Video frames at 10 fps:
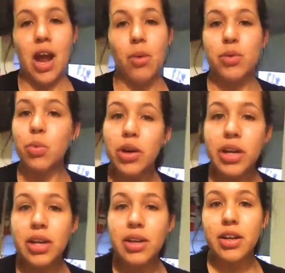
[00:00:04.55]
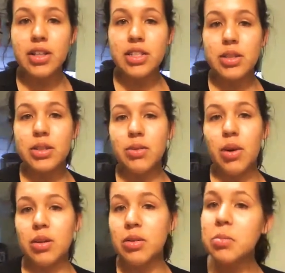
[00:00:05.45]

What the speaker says: was working like crazy while I was